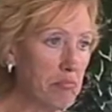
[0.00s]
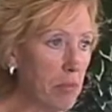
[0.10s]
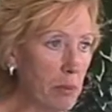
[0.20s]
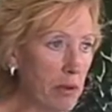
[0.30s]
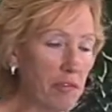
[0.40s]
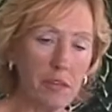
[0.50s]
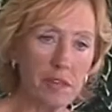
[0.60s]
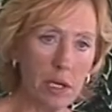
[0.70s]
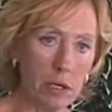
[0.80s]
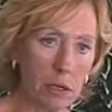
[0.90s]
maybe
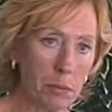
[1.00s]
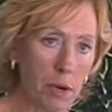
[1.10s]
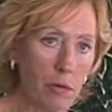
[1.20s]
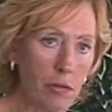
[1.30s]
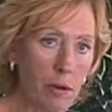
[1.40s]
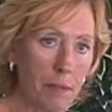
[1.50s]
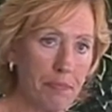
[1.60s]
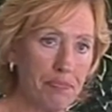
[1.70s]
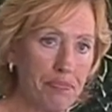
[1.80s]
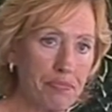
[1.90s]
15 and above.
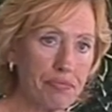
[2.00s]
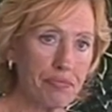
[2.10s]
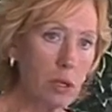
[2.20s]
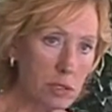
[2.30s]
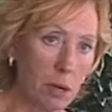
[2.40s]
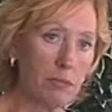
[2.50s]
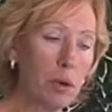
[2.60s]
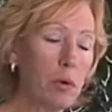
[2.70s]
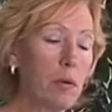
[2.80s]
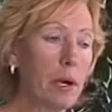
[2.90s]
Some
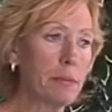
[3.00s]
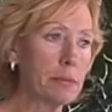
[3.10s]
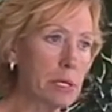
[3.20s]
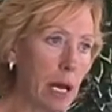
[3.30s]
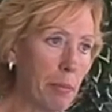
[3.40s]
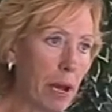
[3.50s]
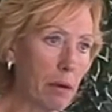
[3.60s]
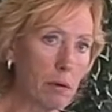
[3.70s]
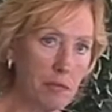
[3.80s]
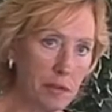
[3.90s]
programs cap
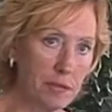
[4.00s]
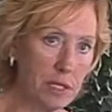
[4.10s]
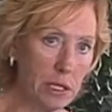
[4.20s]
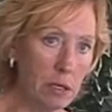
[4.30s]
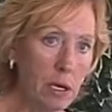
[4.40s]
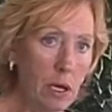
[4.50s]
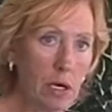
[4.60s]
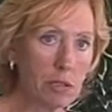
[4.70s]
out at 15,